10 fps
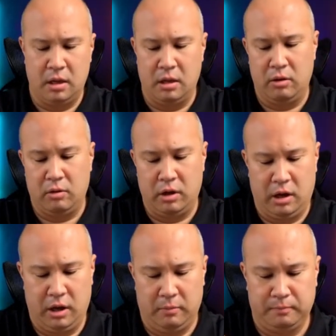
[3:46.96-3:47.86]

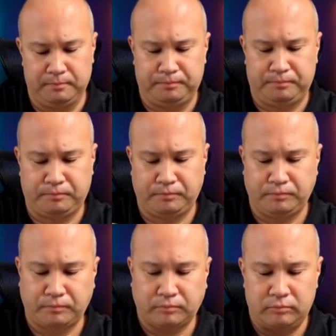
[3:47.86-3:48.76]
Okay.
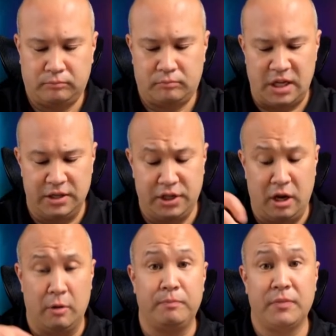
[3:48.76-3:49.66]

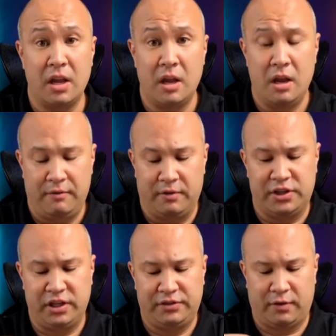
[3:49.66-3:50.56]
So, first
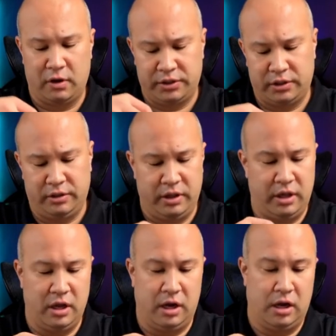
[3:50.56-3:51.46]
things first,
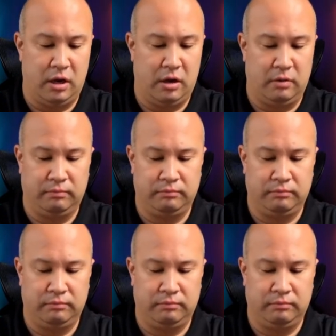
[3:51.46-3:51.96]
the uh,